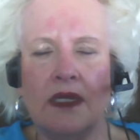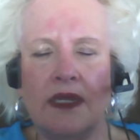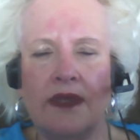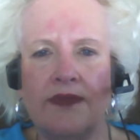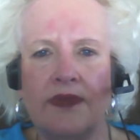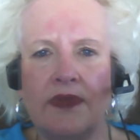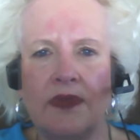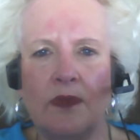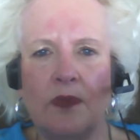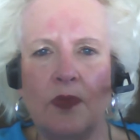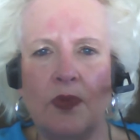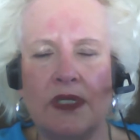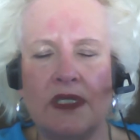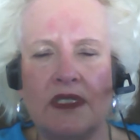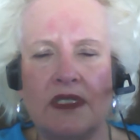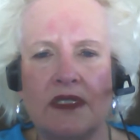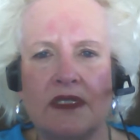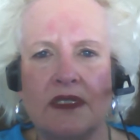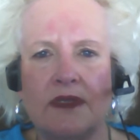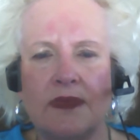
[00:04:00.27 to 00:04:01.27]
give them
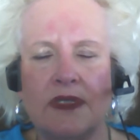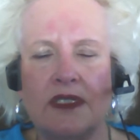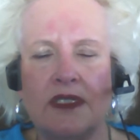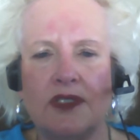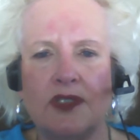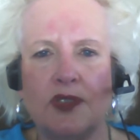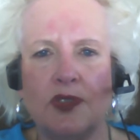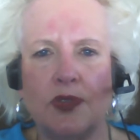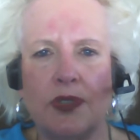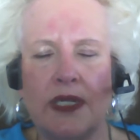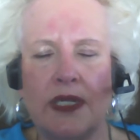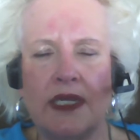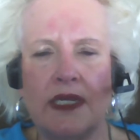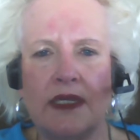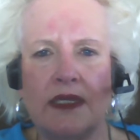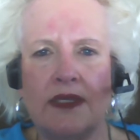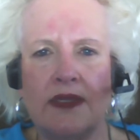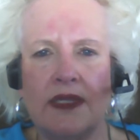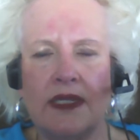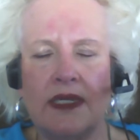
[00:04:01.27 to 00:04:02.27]
wisdom and
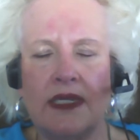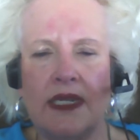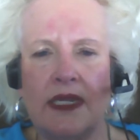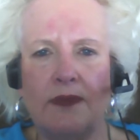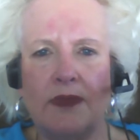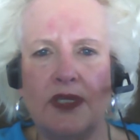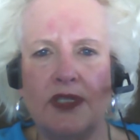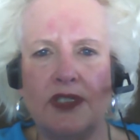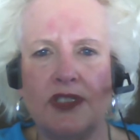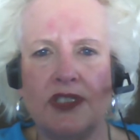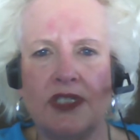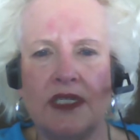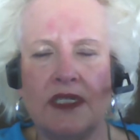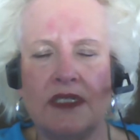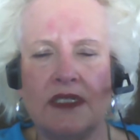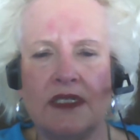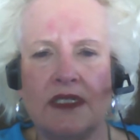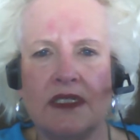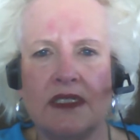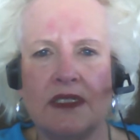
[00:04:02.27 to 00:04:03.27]
strength in the name of
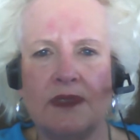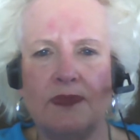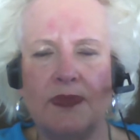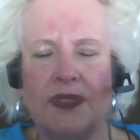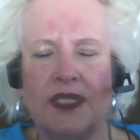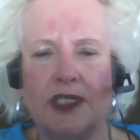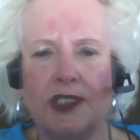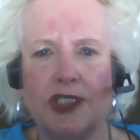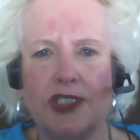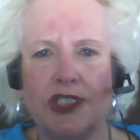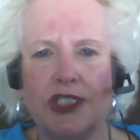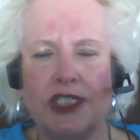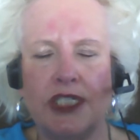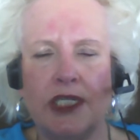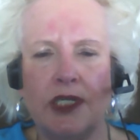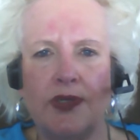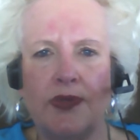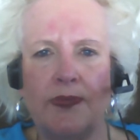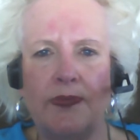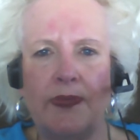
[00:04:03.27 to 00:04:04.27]
Jesus. Be a
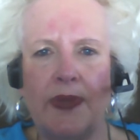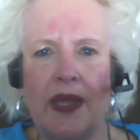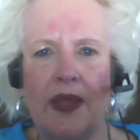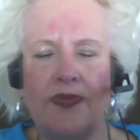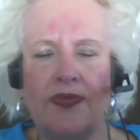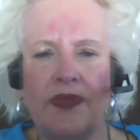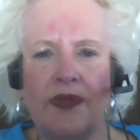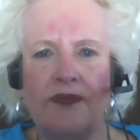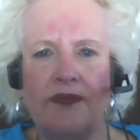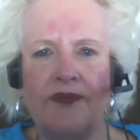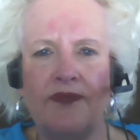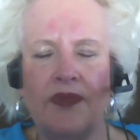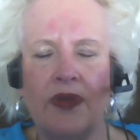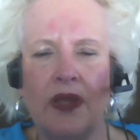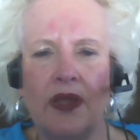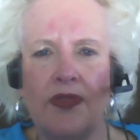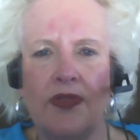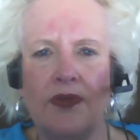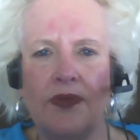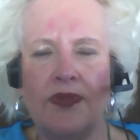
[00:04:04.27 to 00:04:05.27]
shield about them,
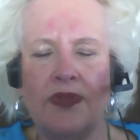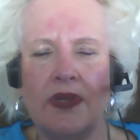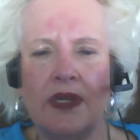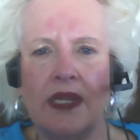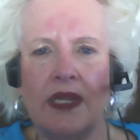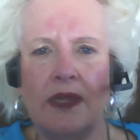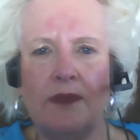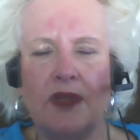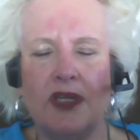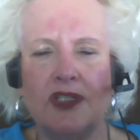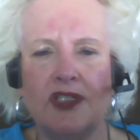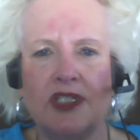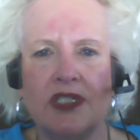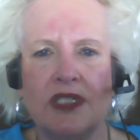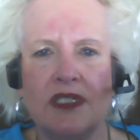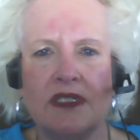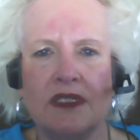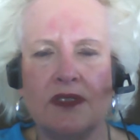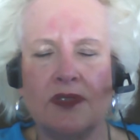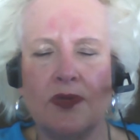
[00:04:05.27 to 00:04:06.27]
Father, in the name of
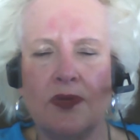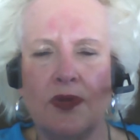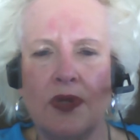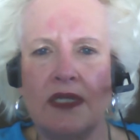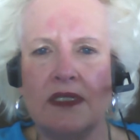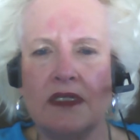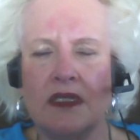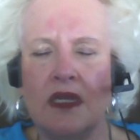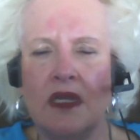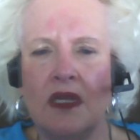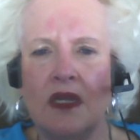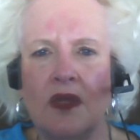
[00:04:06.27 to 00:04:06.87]
Jesus Christ.